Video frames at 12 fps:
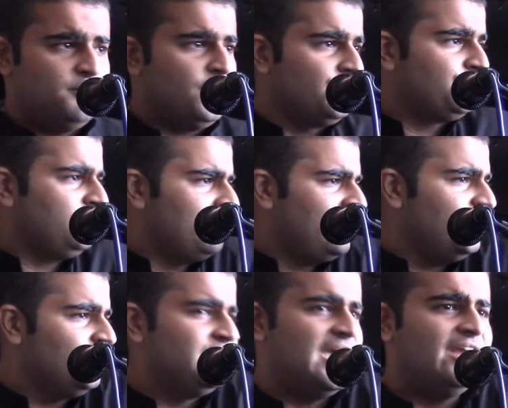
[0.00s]
Because you know, many
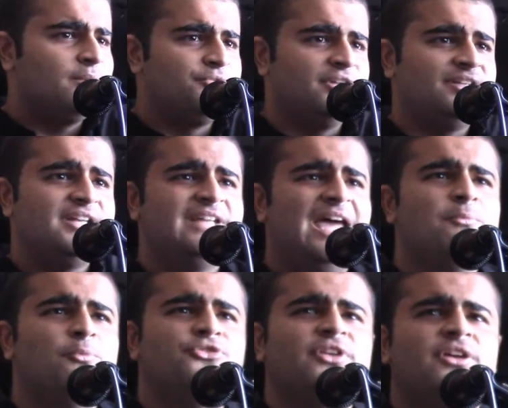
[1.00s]
of the Arabs at that
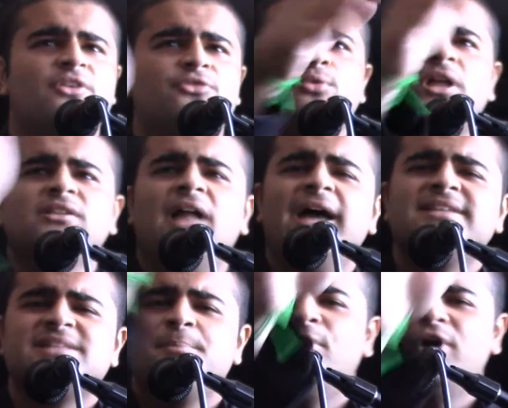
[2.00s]
time would say Rasulullah
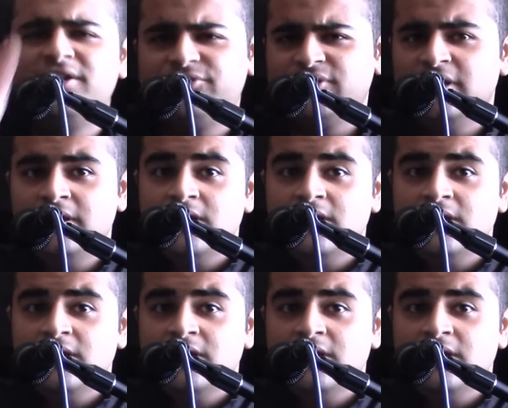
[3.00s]
is a poet.